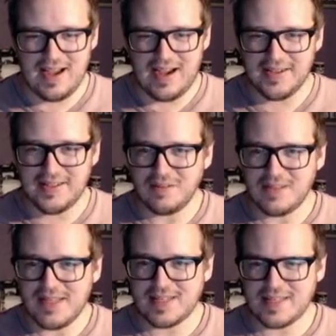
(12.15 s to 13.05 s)
I don't
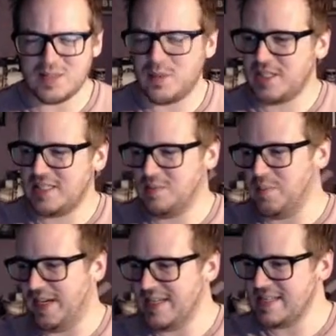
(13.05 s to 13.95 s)
think it's as much
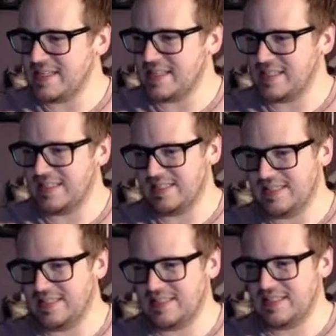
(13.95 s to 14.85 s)
space as it
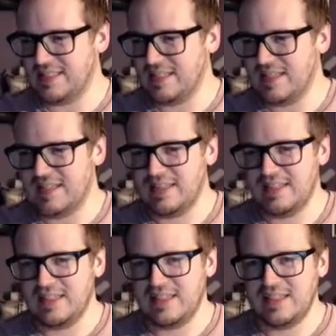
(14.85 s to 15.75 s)
is
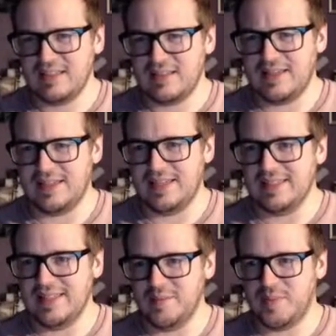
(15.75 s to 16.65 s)
like an
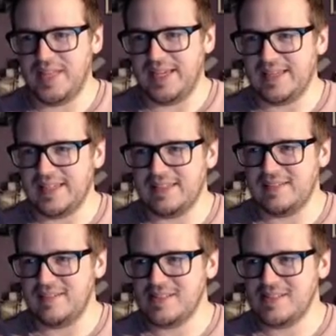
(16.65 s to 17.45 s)
alien planet or